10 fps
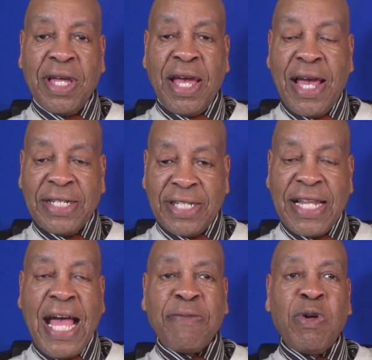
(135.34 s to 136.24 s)
And
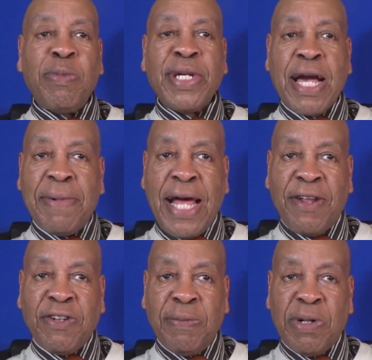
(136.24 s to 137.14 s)
tonight we'll be coming
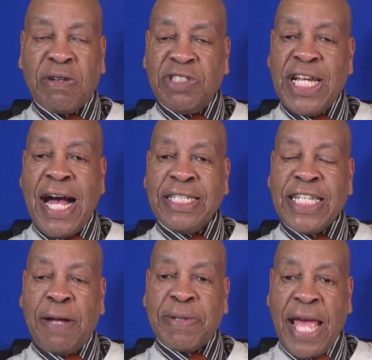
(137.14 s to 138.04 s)
out of the book of John,
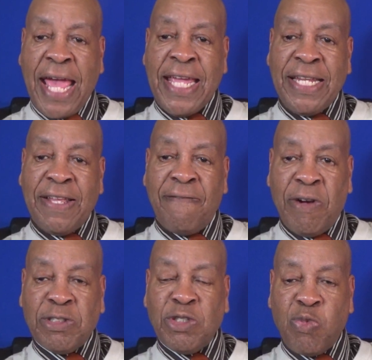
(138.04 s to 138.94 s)
chapter 8,
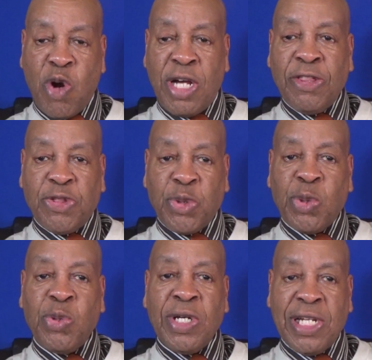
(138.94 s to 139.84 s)
verses 1
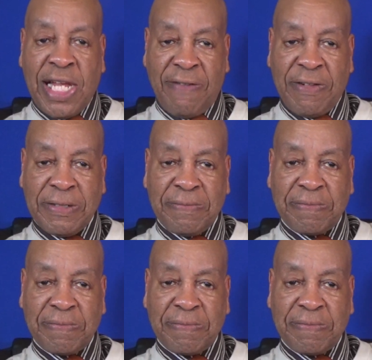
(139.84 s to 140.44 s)
through 11.